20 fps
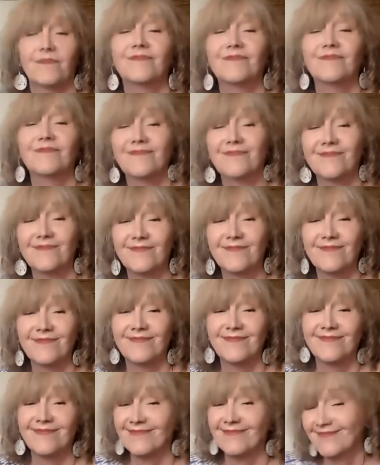keep going all
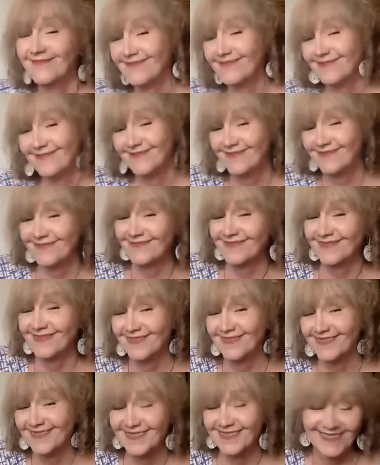day, but we
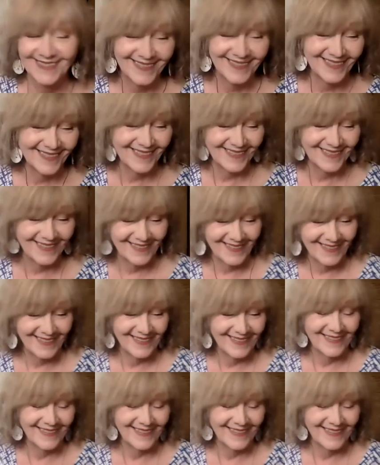have unfortunately come to